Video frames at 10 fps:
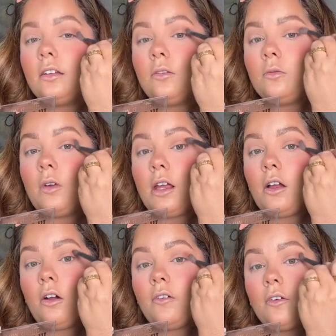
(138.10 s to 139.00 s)
right
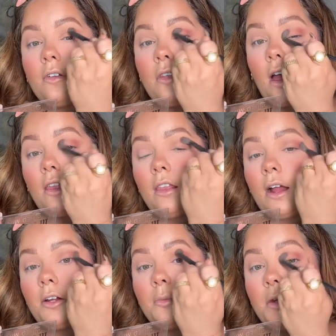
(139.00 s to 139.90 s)
over that
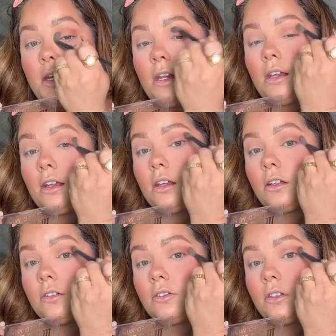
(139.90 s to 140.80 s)
lighter pink,
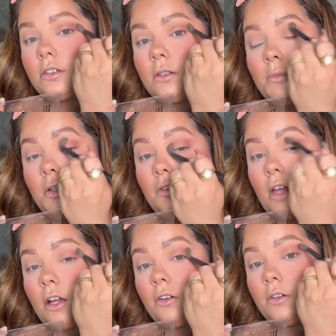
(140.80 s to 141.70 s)
just to build
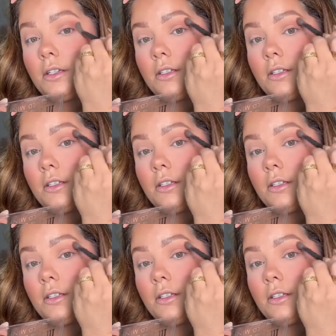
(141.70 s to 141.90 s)
that crease